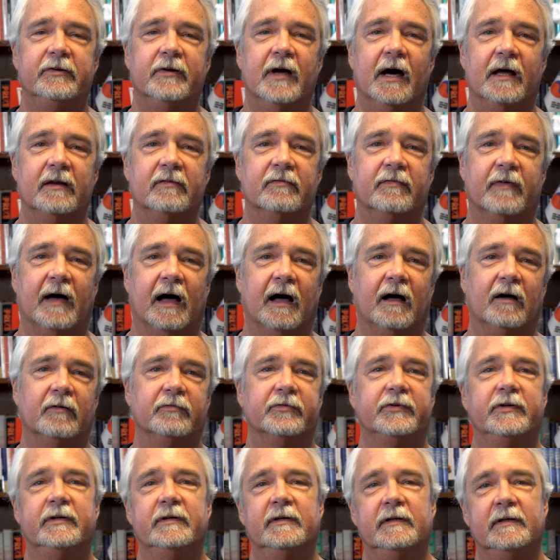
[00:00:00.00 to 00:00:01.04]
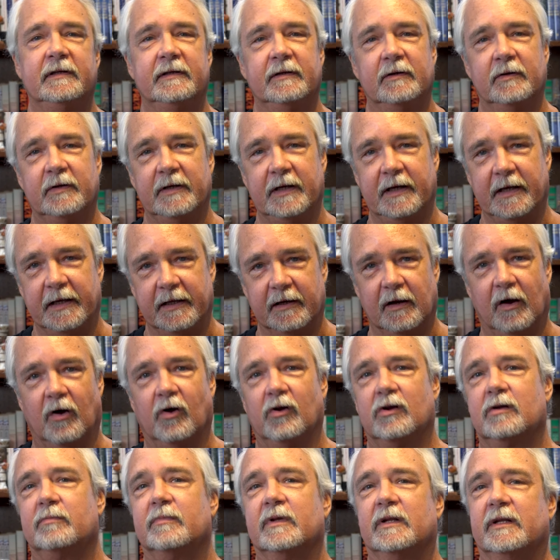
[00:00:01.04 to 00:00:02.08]
you got involved in
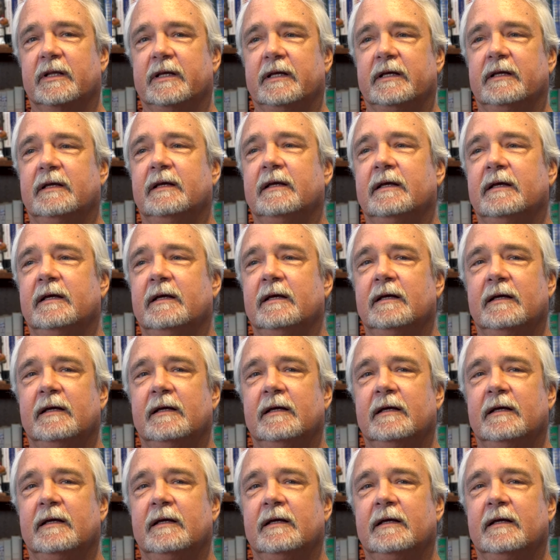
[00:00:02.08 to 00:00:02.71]
ultimately